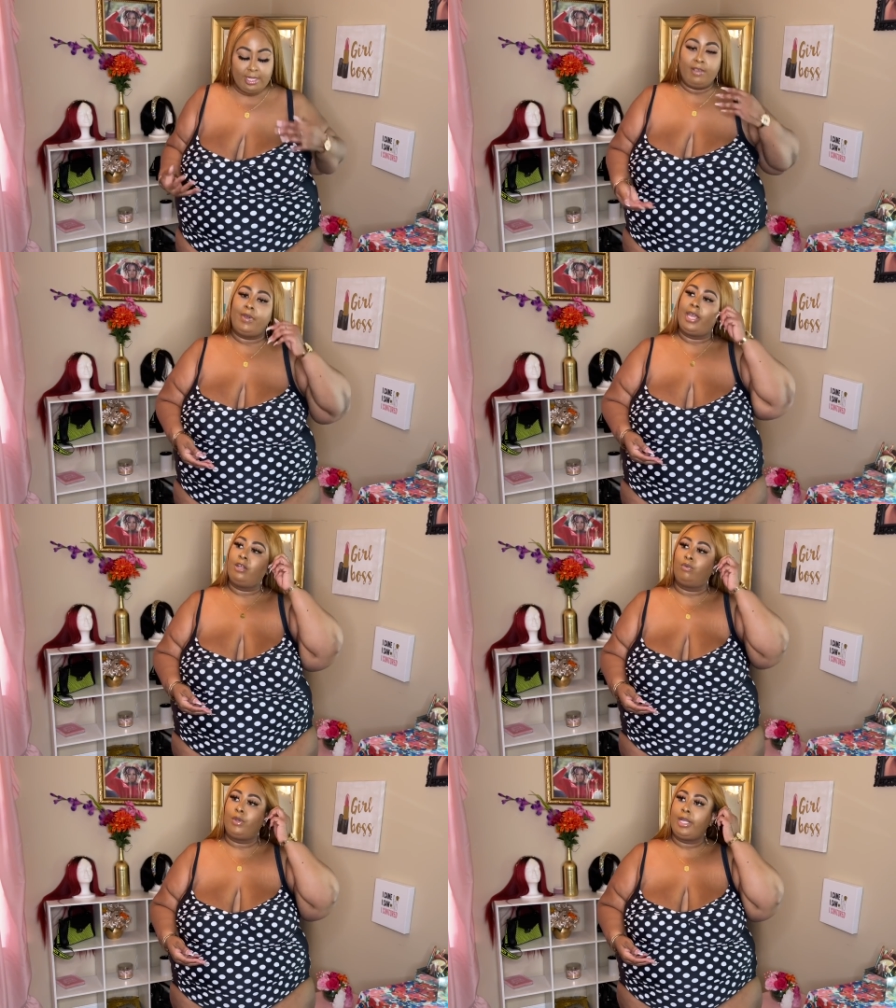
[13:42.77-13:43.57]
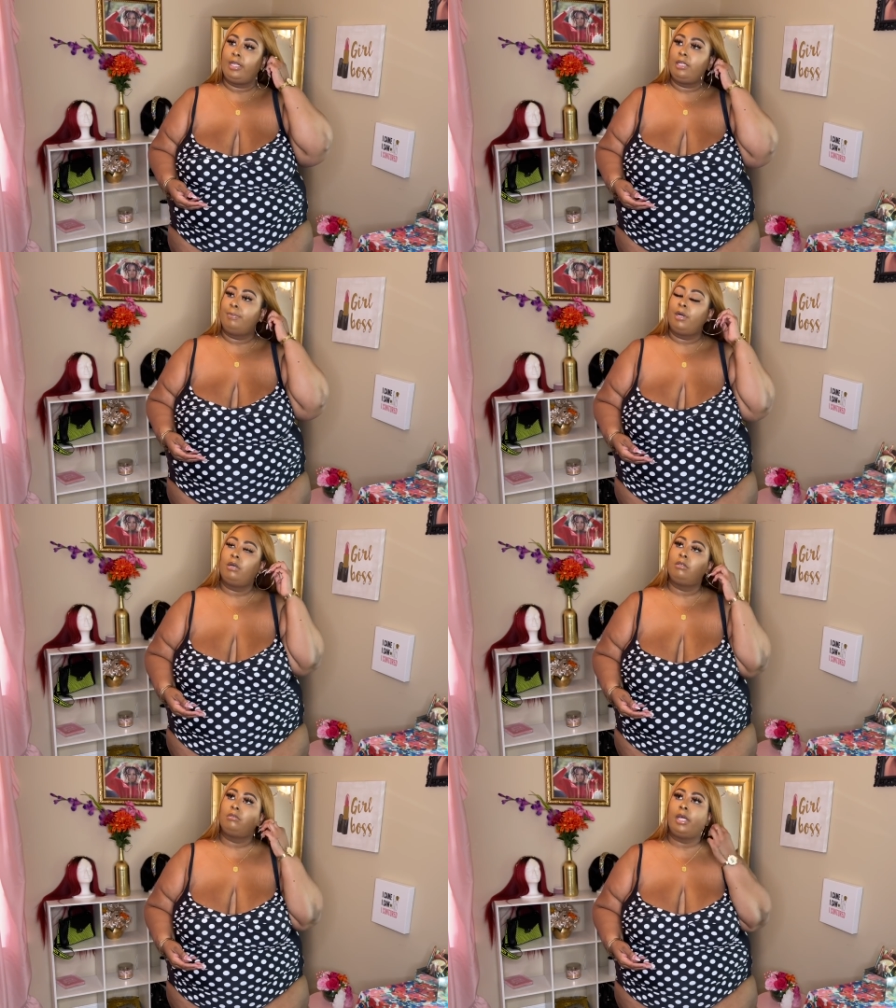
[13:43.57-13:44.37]
If I had the red lip
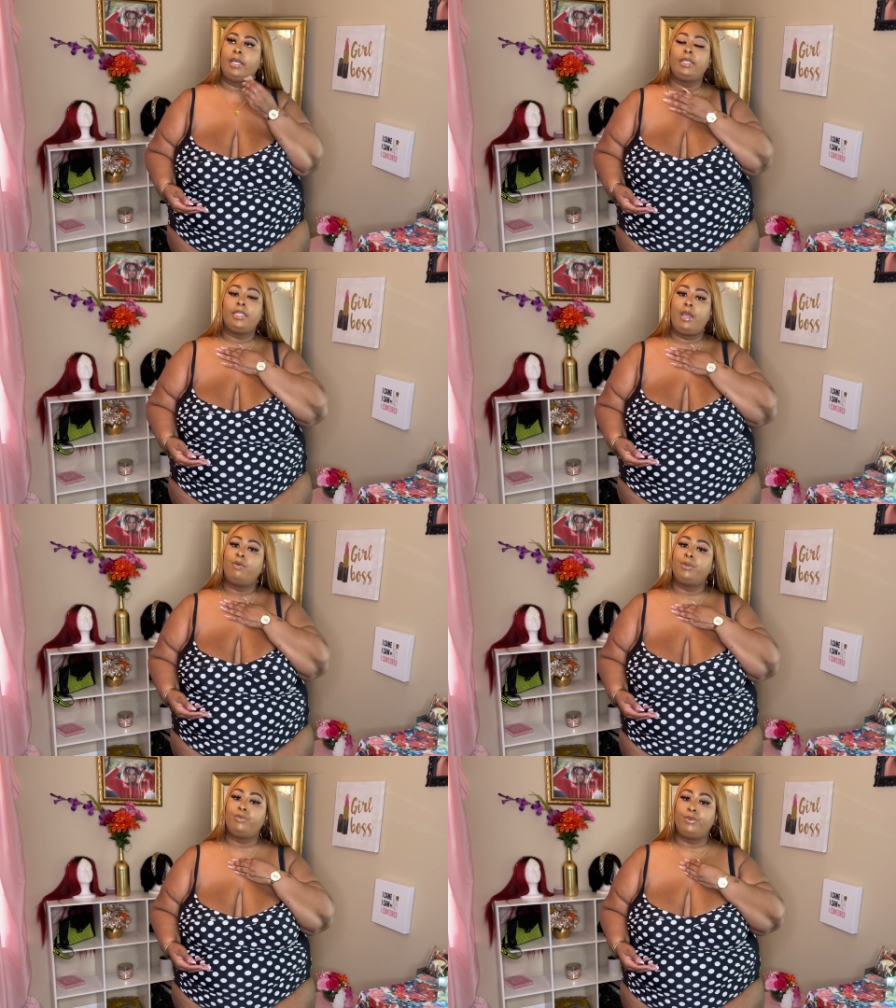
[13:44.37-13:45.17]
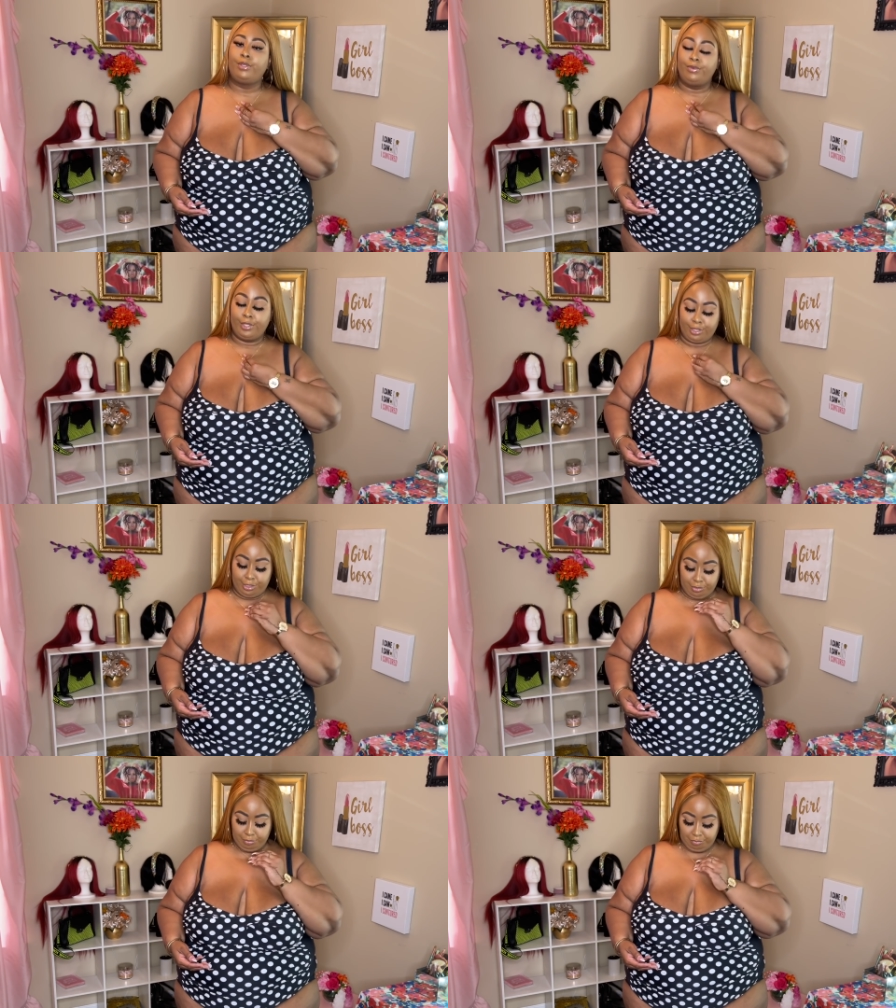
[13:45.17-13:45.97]
on, like that would be really, really
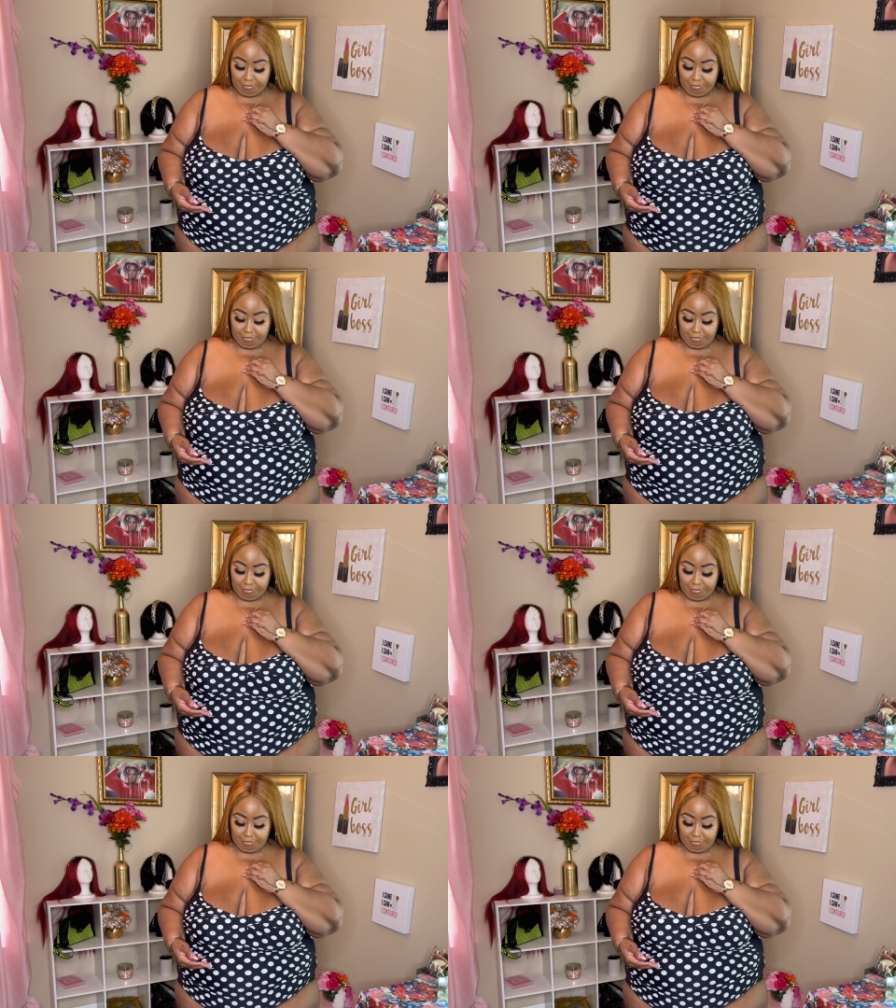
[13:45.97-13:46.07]
cute.